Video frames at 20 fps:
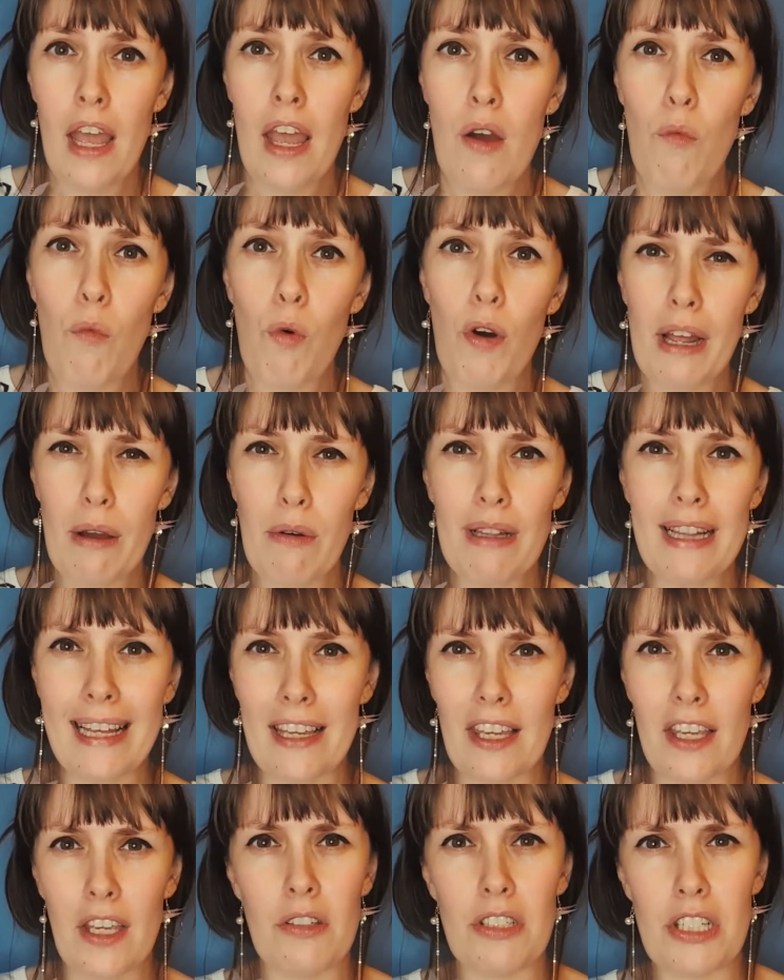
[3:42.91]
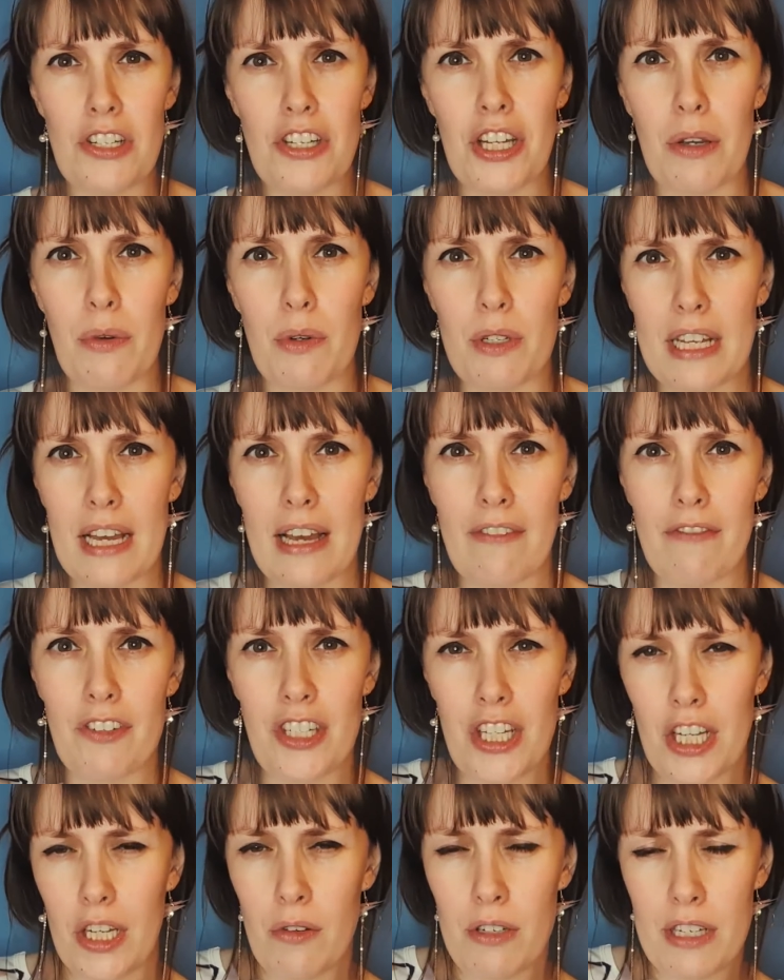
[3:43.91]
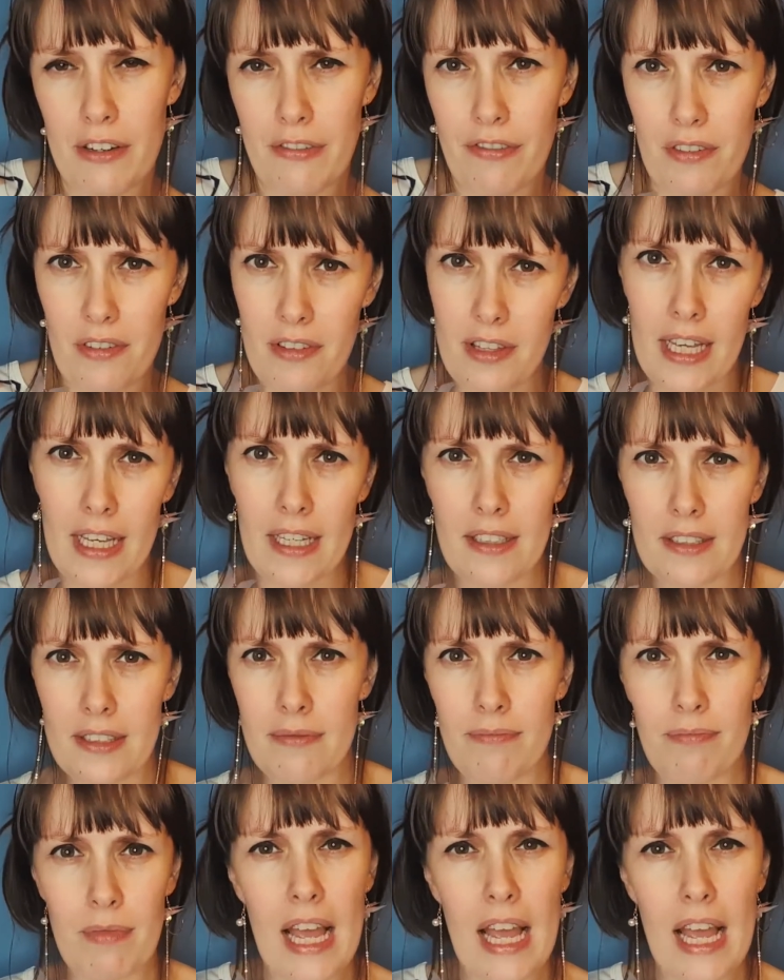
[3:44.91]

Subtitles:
what I would like you to do is have two different things,